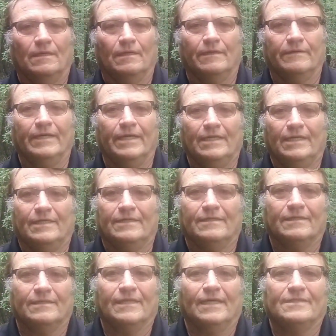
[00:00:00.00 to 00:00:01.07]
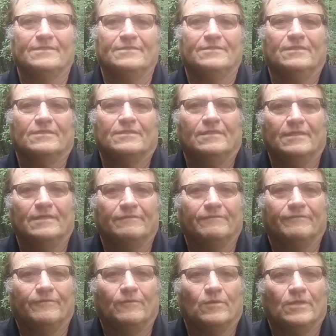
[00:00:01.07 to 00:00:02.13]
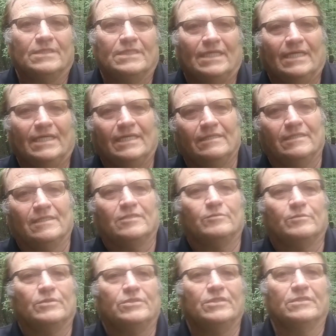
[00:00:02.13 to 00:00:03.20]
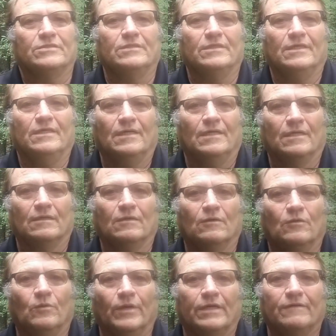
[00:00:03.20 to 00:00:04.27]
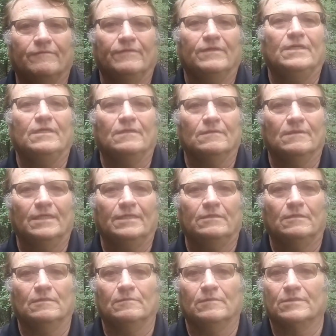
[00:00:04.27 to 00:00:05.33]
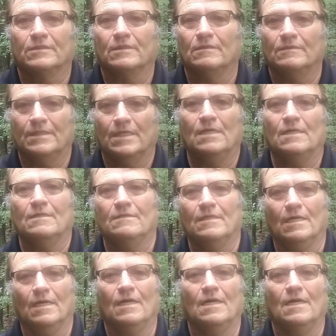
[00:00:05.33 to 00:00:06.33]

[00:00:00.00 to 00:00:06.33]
All right, I think that's just it for today. This was just a quick video, let you know what's going on.